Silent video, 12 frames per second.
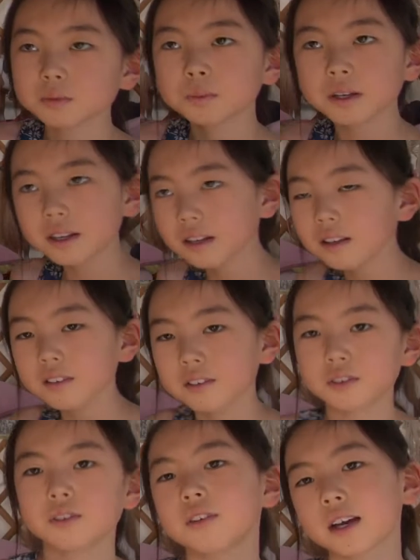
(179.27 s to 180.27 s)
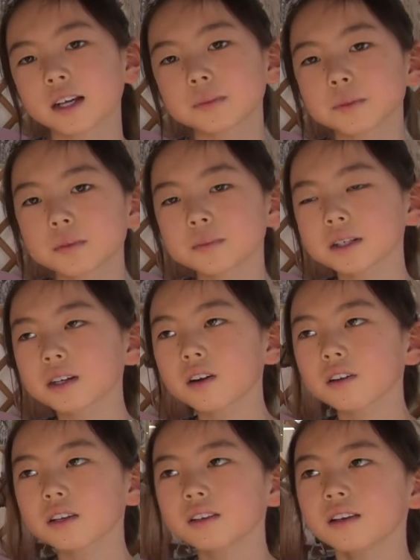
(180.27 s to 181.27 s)
we didn't do textbook
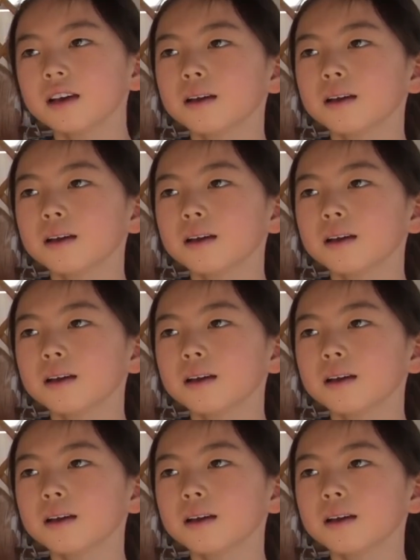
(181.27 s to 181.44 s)
Mongolian